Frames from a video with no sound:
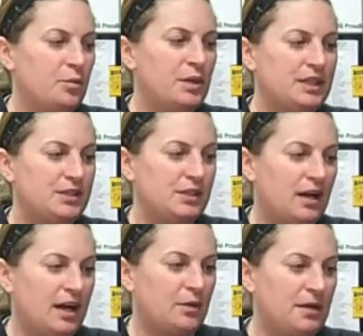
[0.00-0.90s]
We need
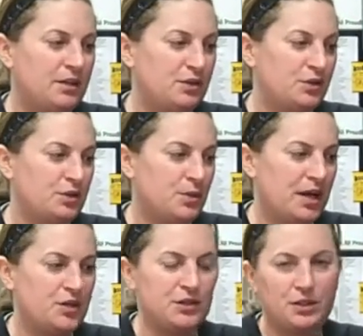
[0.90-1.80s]
to hire managers who
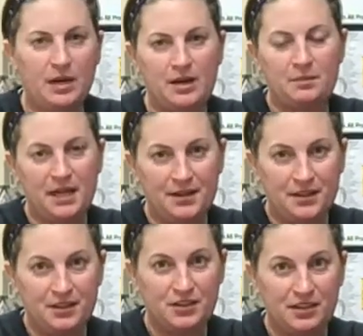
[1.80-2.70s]
actually know how to
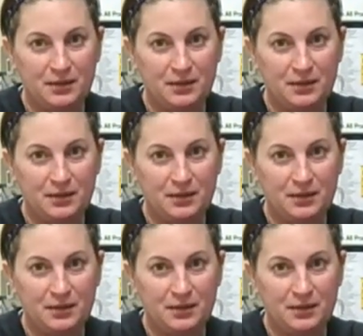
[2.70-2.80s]
manage.